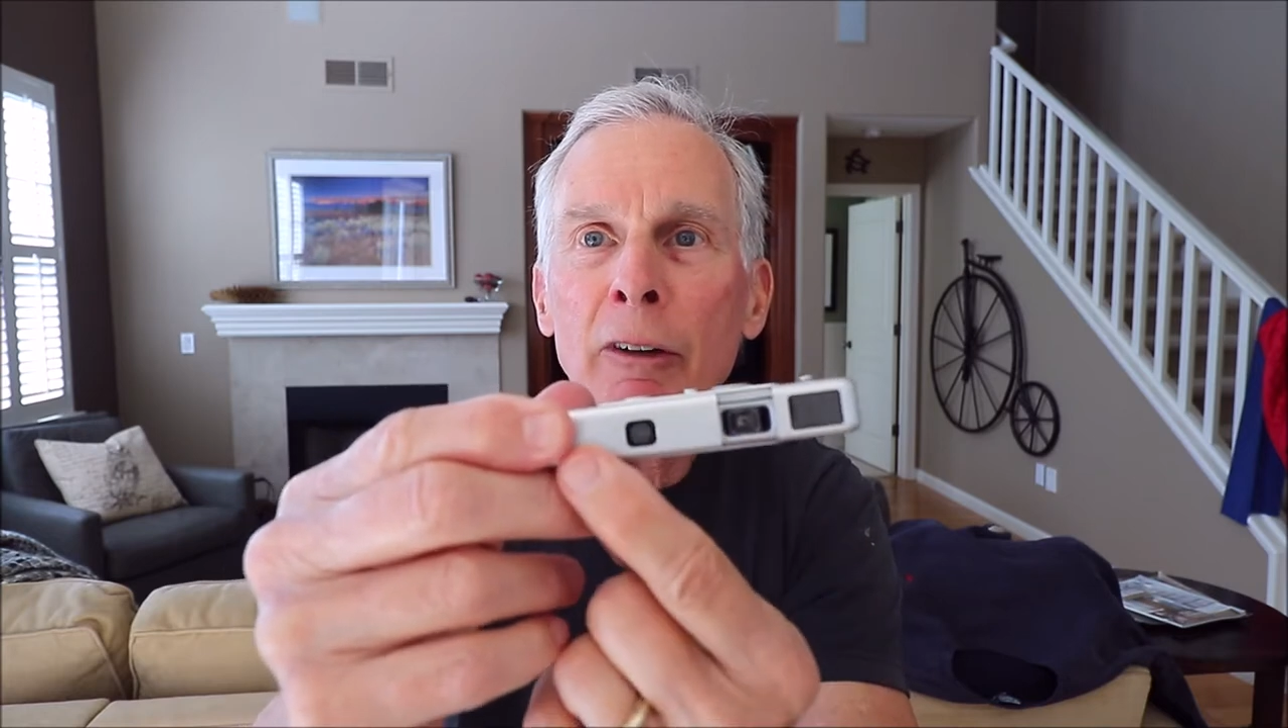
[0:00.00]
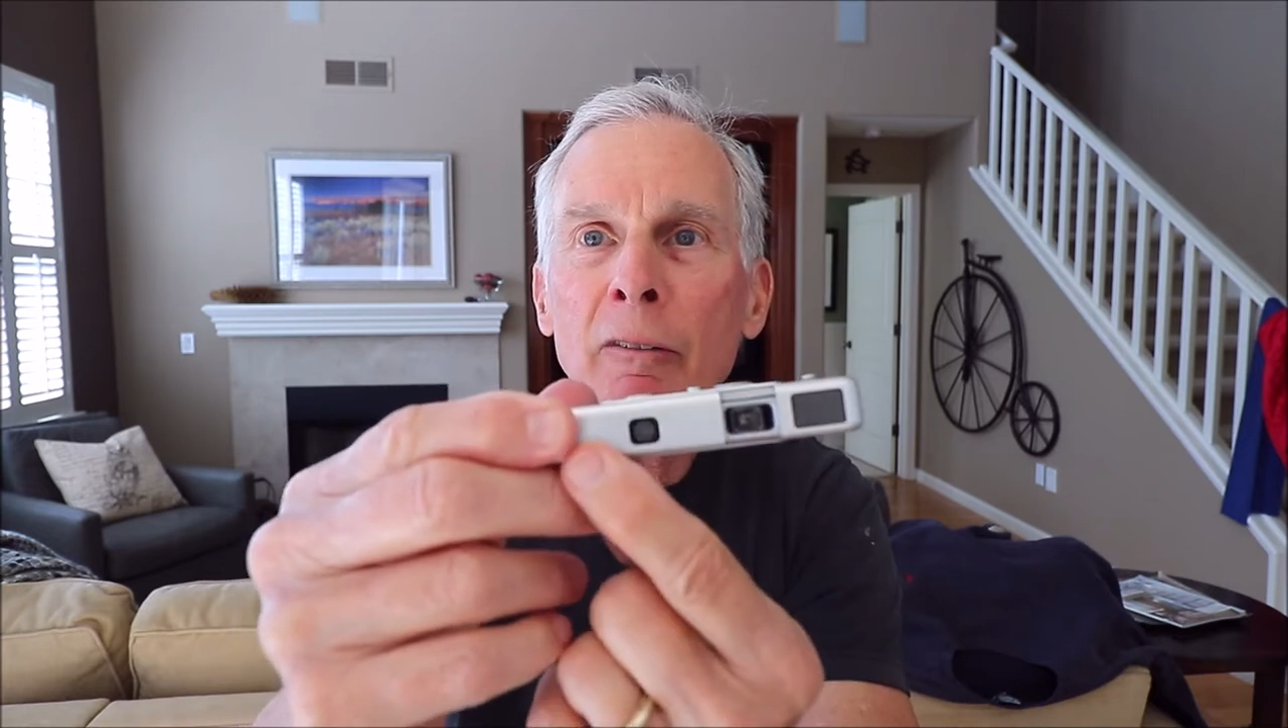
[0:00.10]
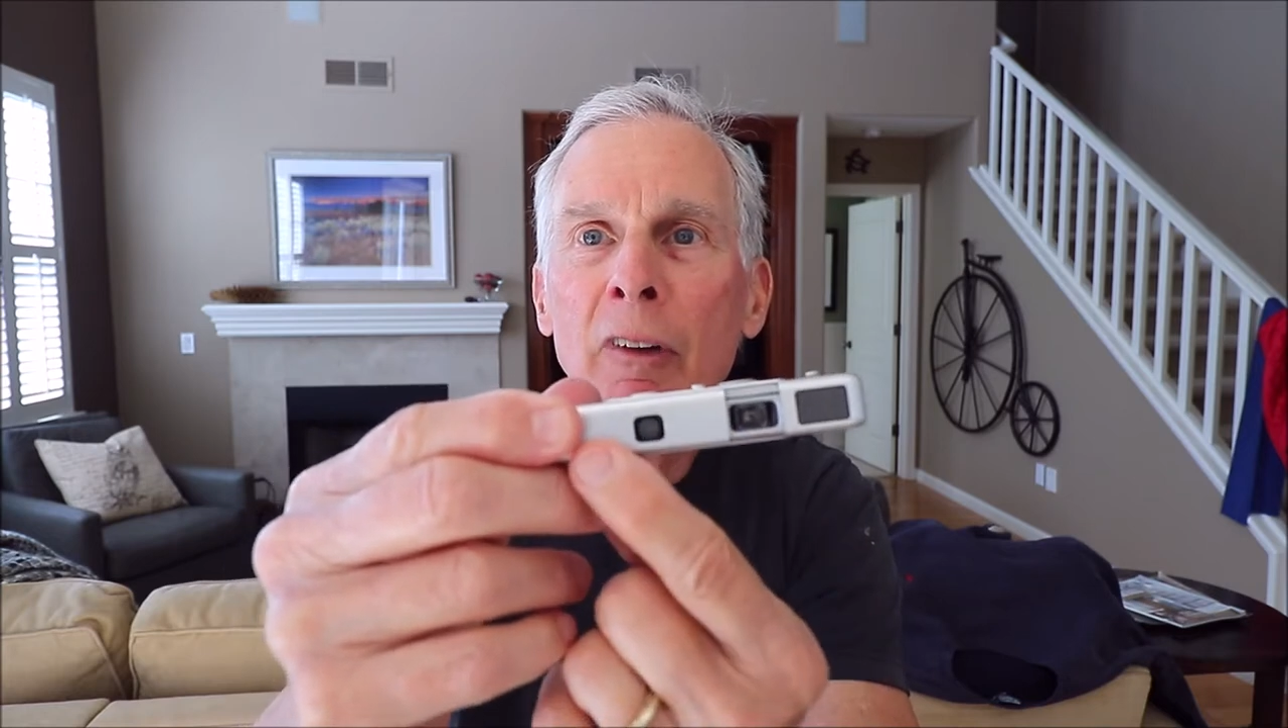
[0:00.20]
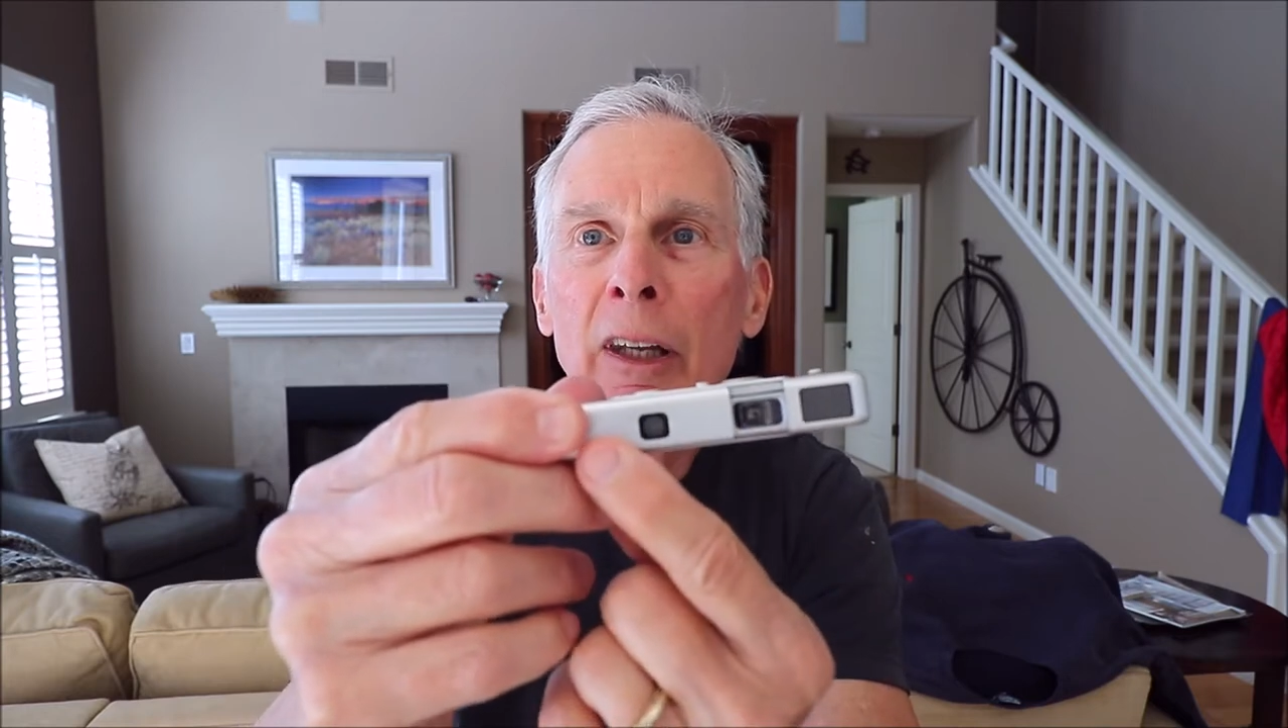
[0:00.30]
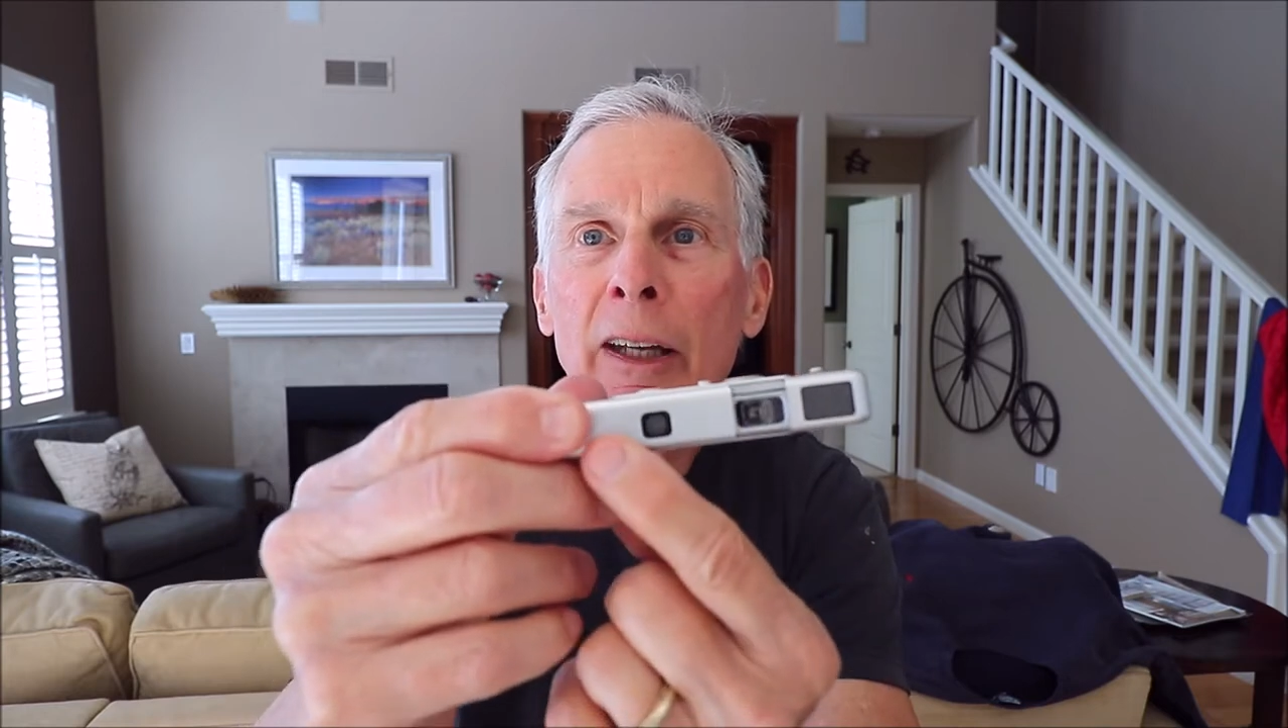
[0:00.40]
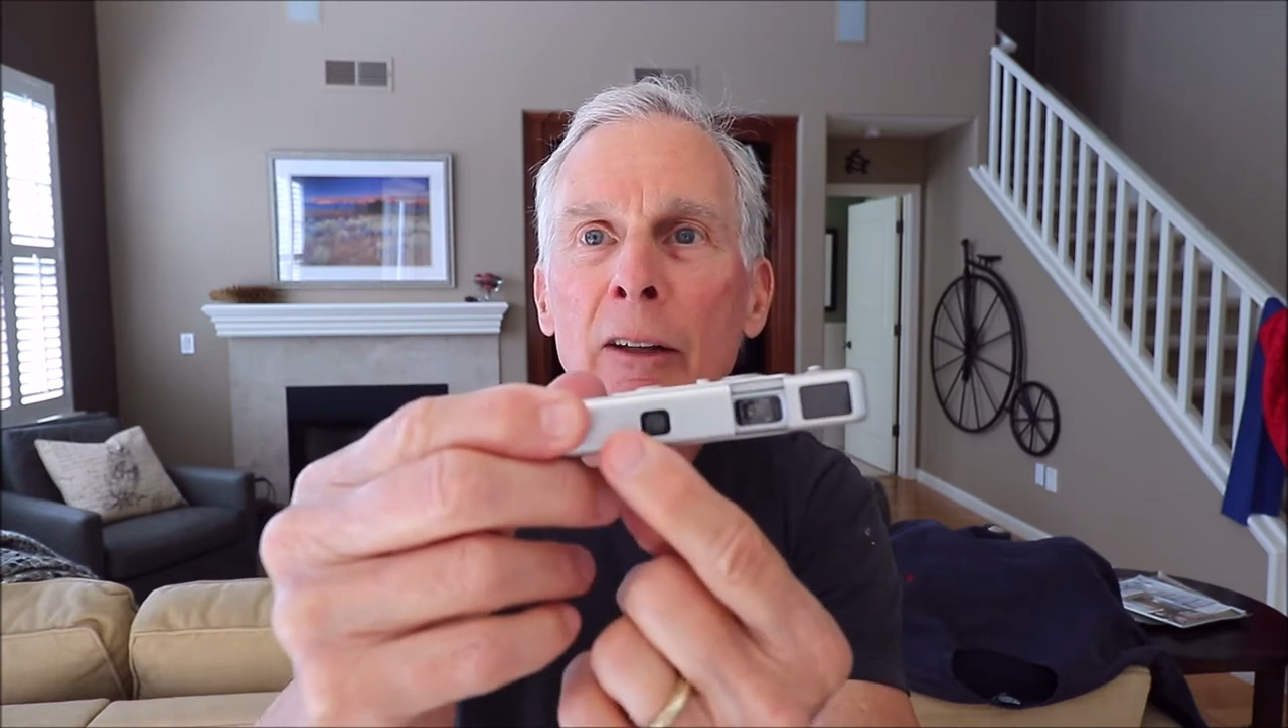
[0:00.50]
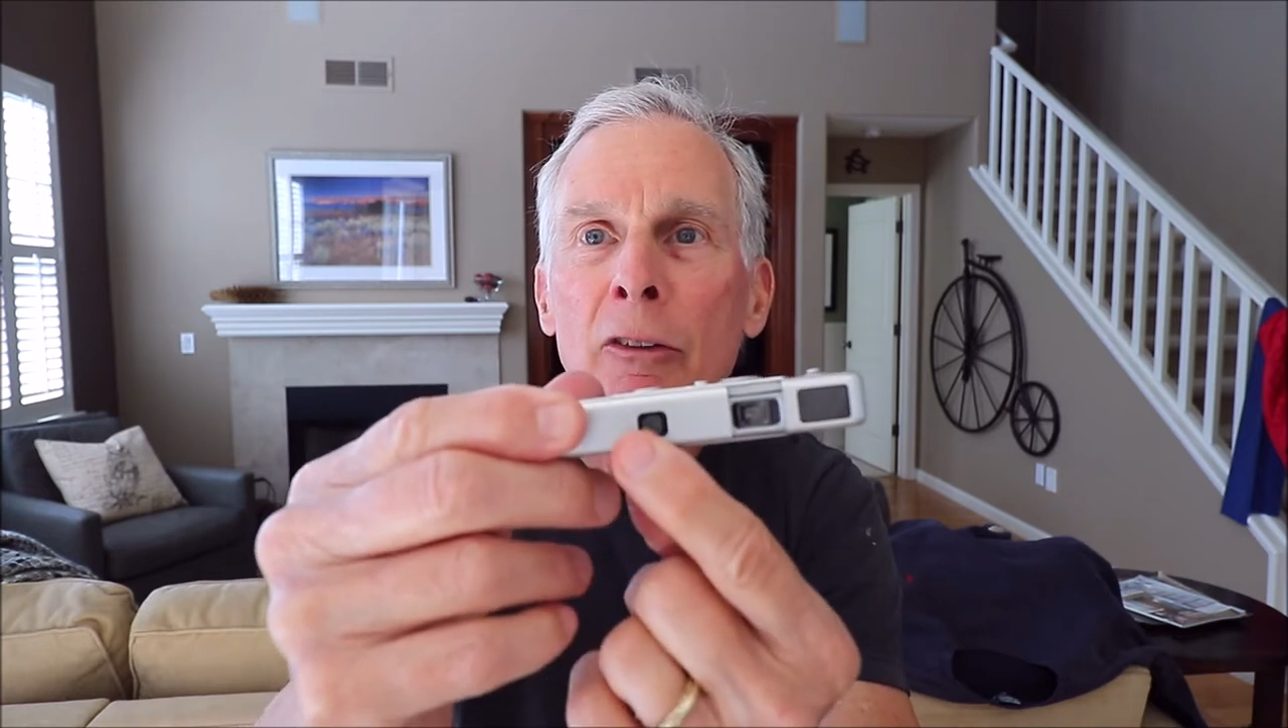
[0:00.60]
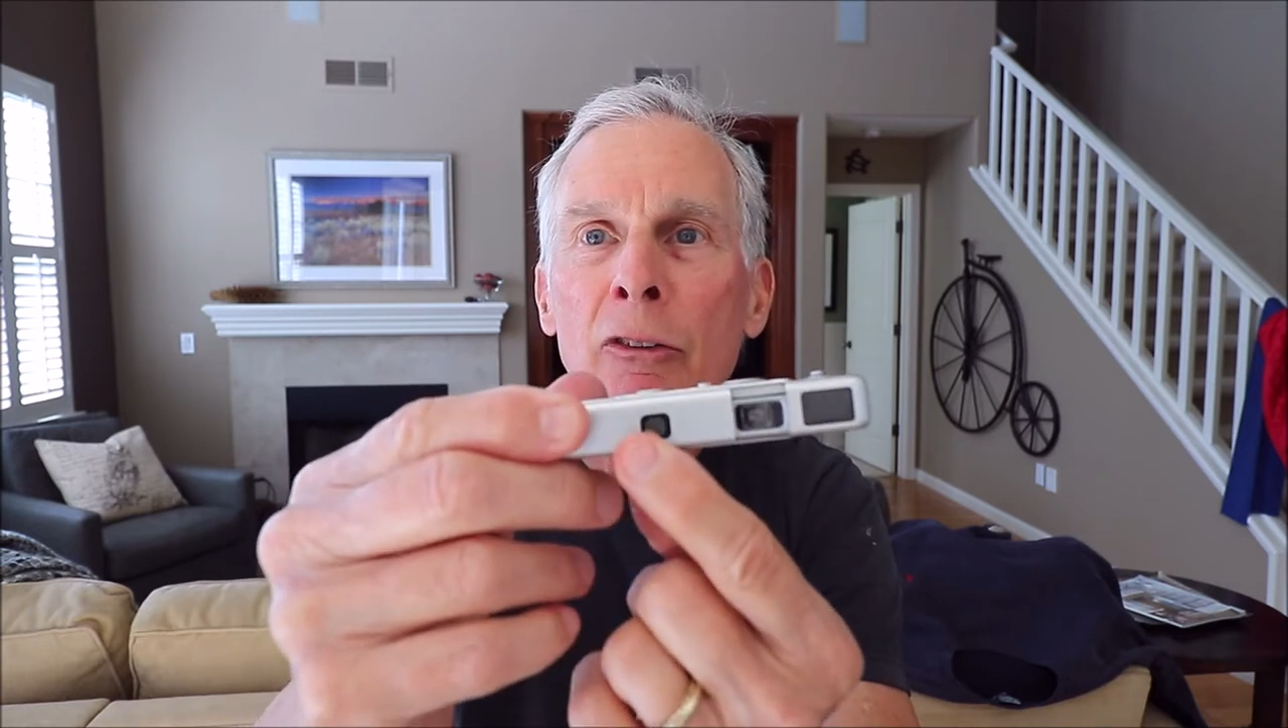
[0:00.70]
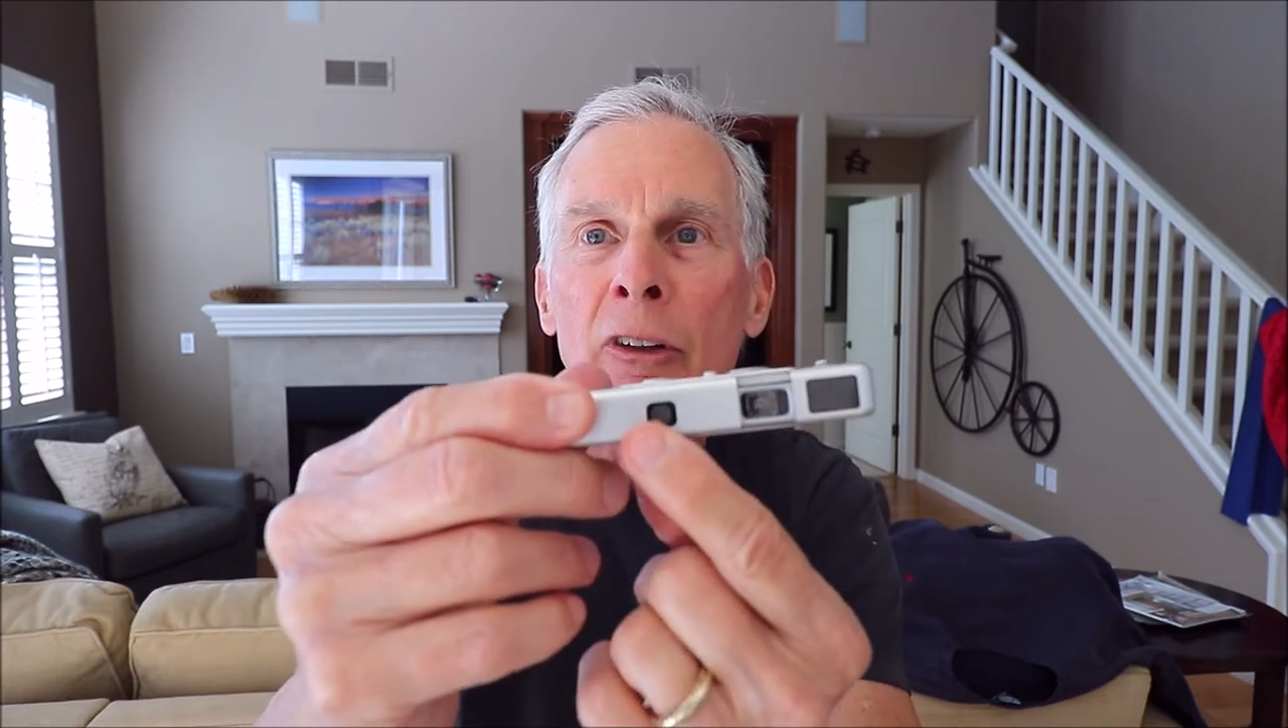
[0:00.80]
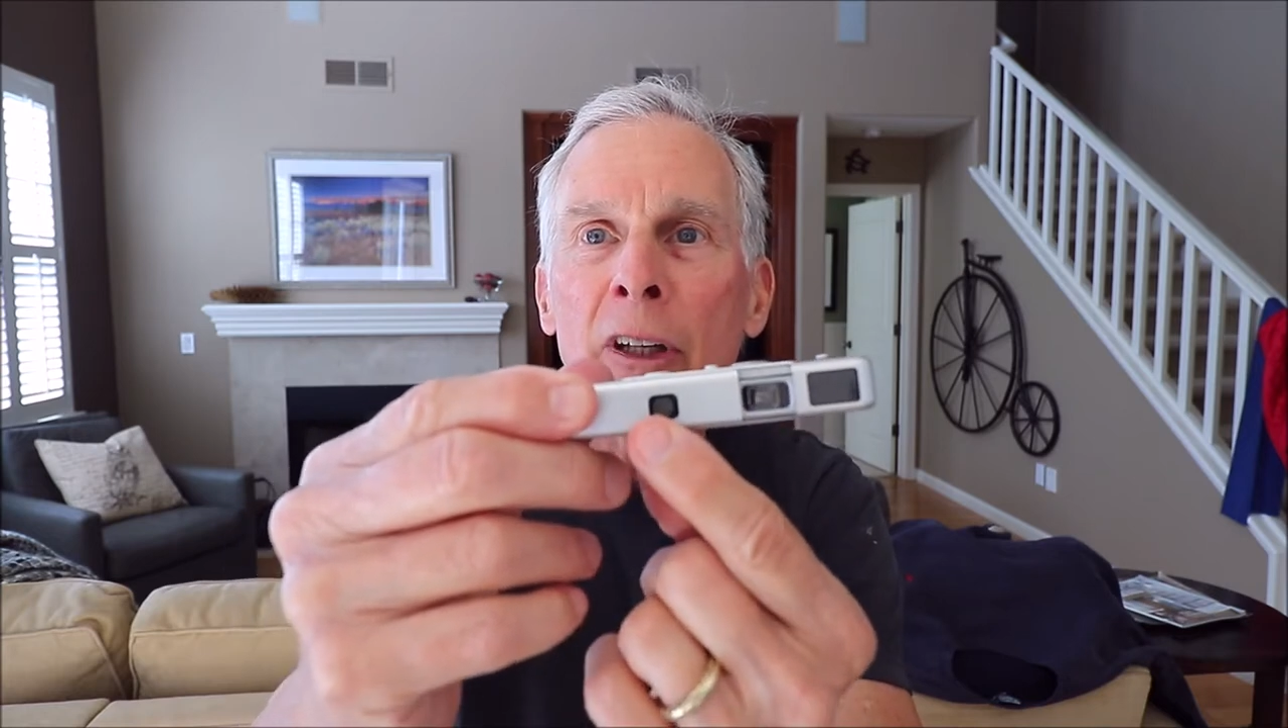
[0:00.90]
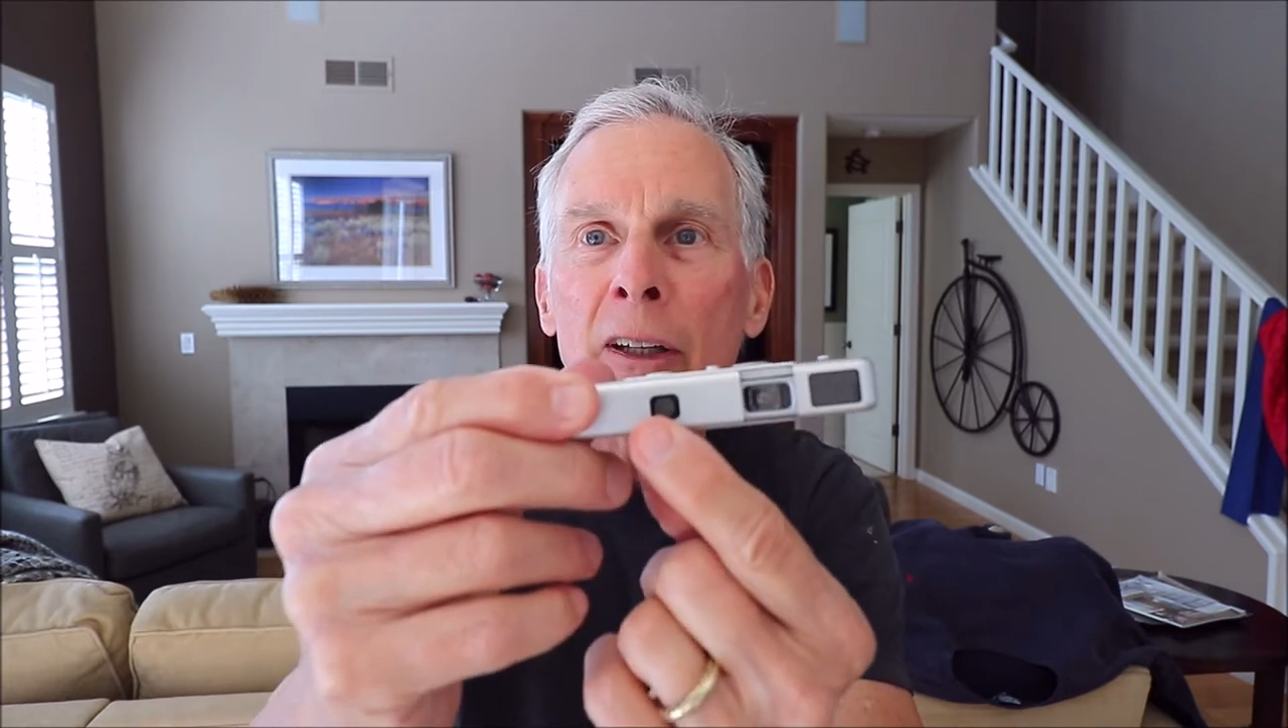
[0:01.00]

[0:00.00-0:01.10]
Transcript: of the lens.